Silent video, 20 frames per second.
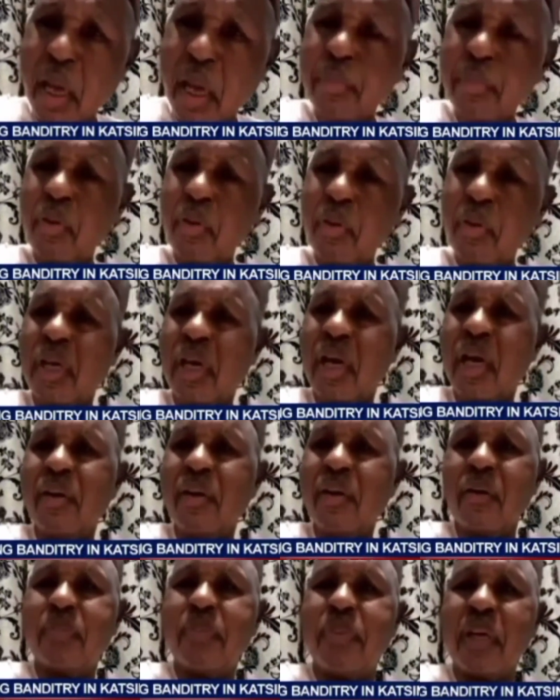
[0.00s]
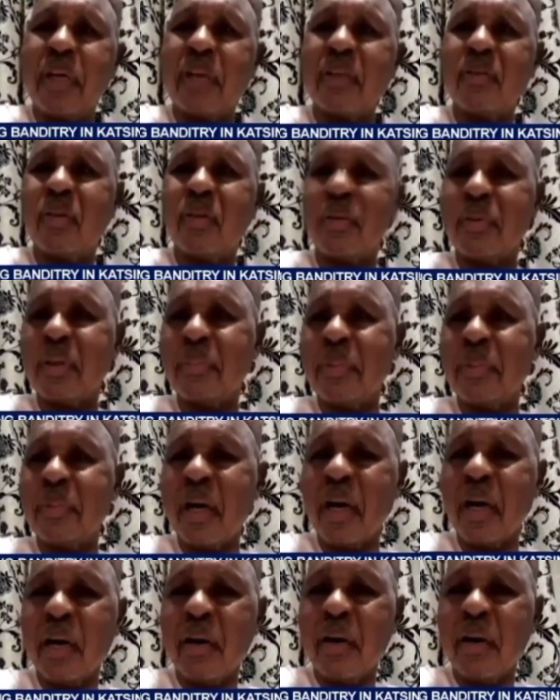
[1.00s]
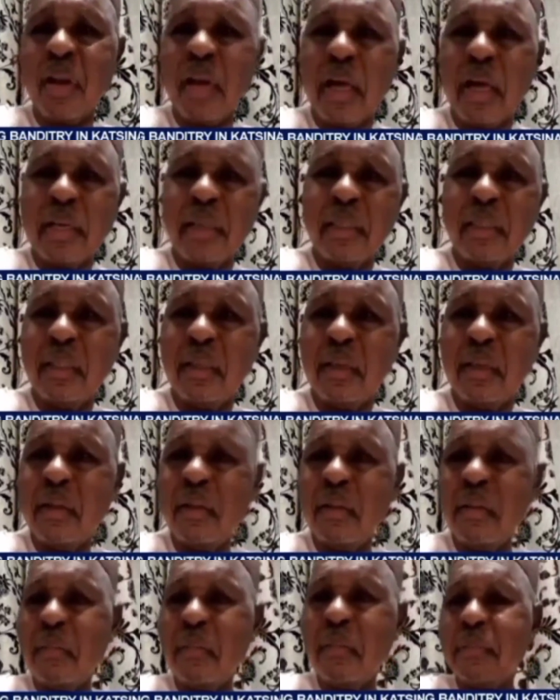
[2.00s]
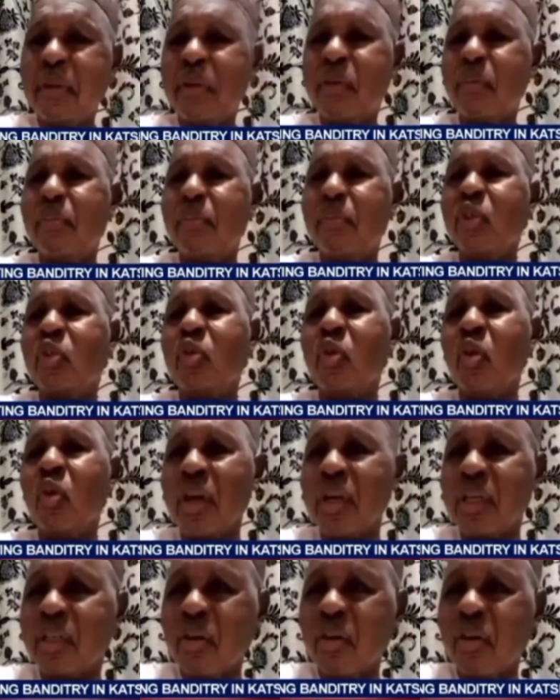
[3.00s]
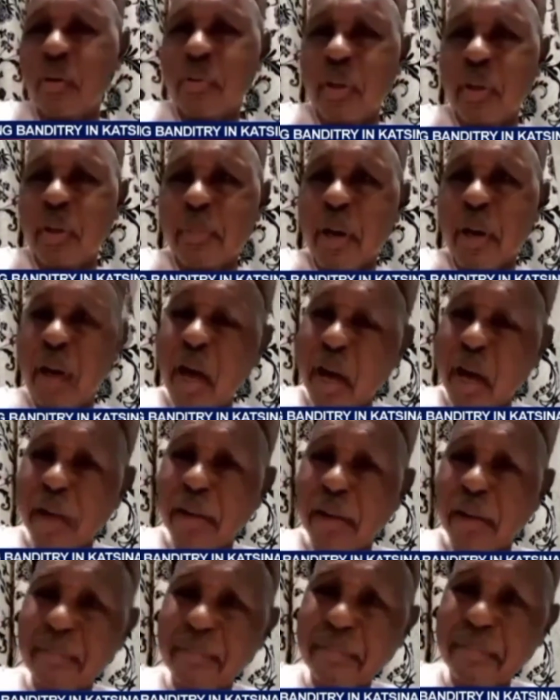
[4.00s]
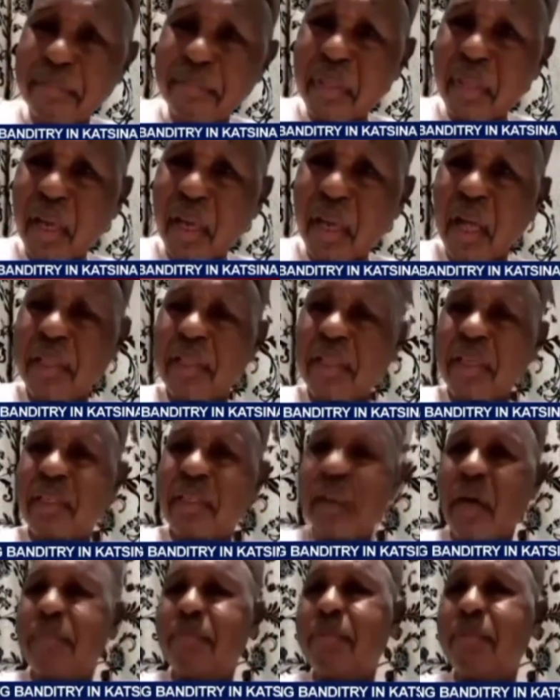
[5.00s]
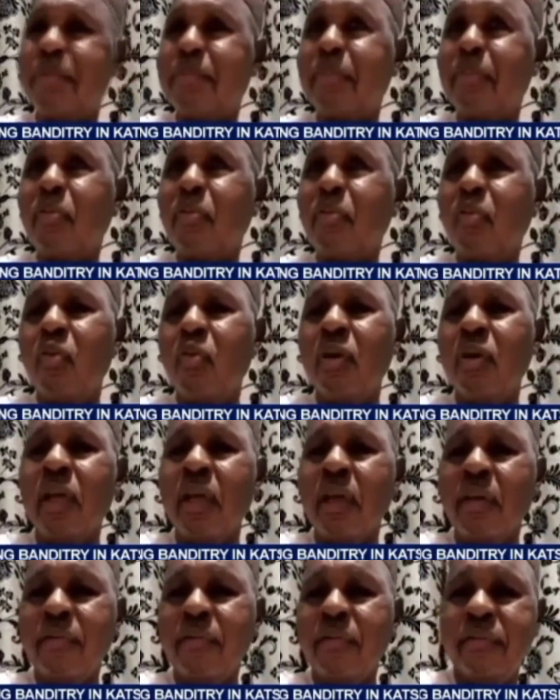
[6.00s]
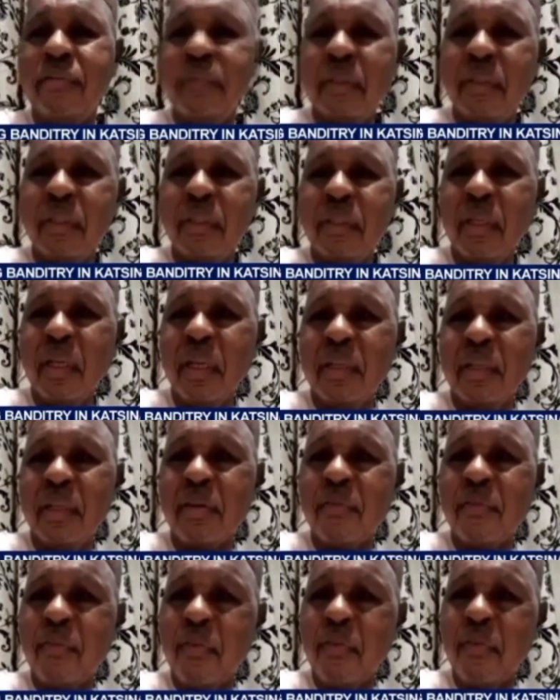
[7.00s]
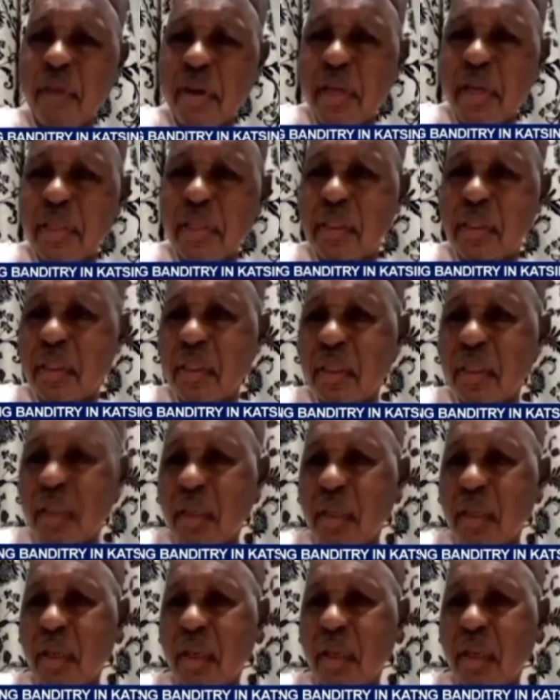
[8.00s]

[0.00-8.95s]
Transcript: I'm not saying 100% of them are Fulani, but the majority of them are. And these are people who live in the forest,